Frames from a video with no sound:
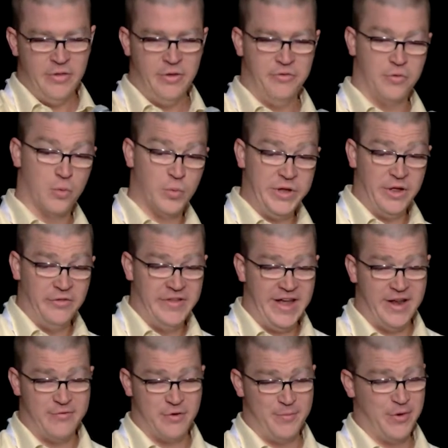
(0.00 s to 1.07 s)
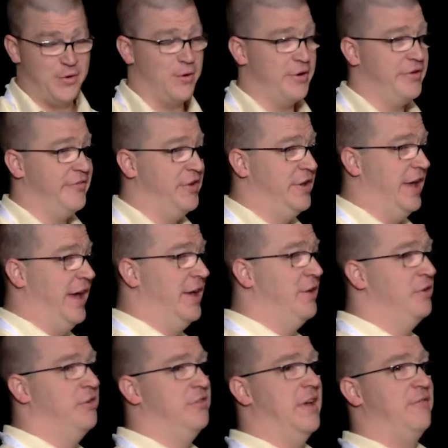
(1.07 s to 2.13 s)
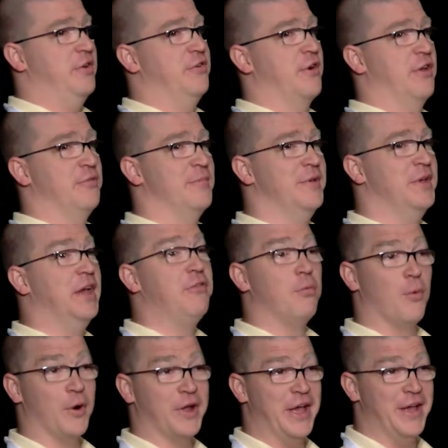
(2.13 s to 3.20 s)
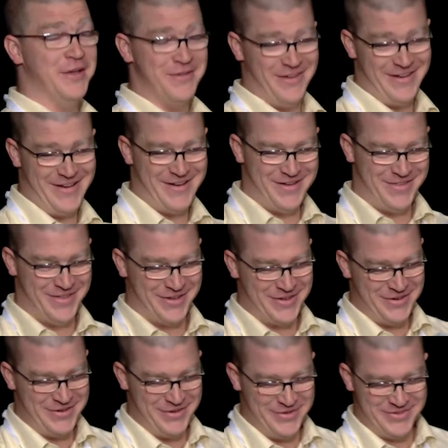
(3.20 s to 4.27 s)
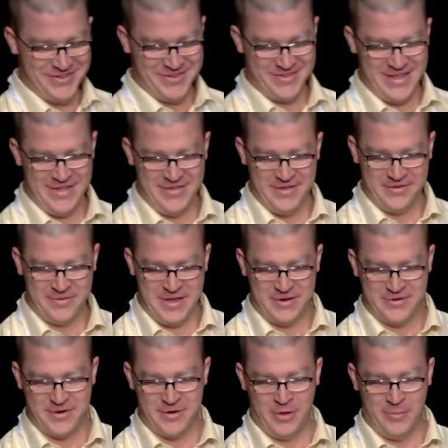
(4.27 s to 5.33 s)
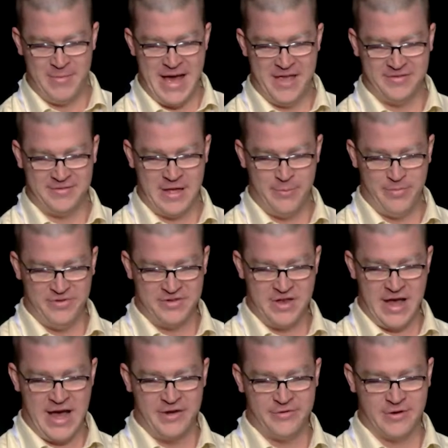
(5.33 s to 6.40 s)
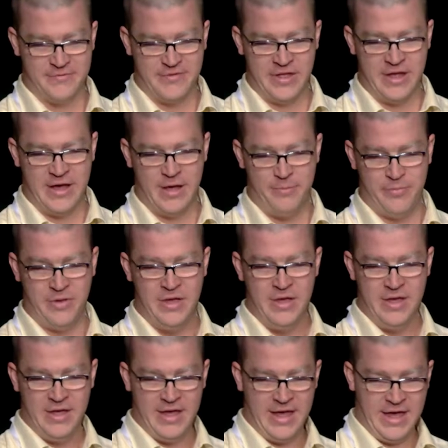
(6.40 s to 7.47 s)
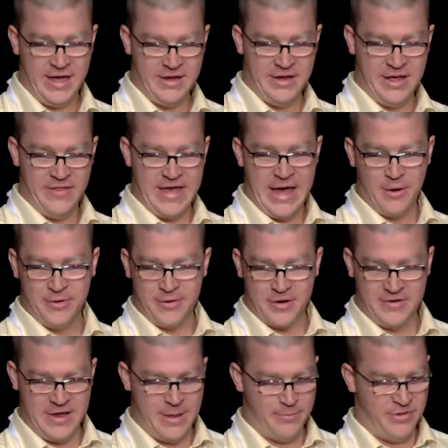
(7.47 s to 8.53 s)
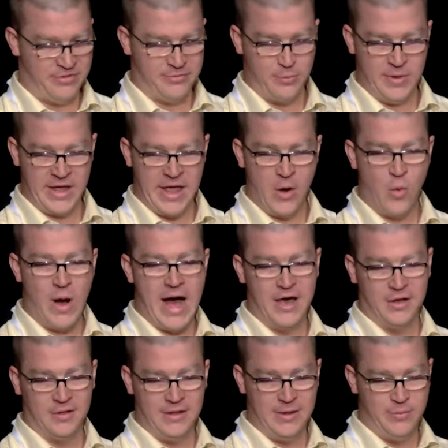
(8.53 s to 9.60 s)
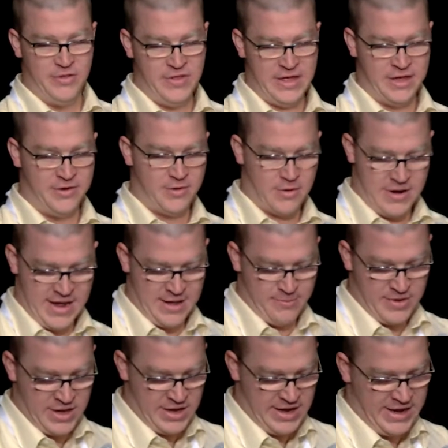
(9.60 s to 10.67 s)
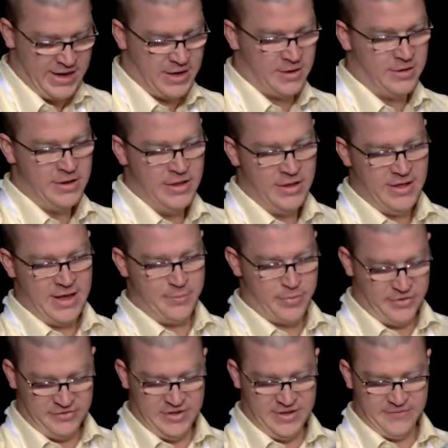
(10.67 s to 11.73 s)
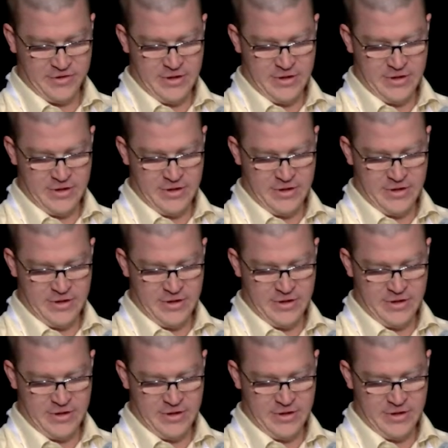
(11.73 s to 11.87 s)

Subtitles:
Those are real data from a course of a day. You just have to trust me. It's working. The good news is that this internal mass temp is not drifting up, and the outdoor temp is swinging wildly, but the indoor ambient air and perceived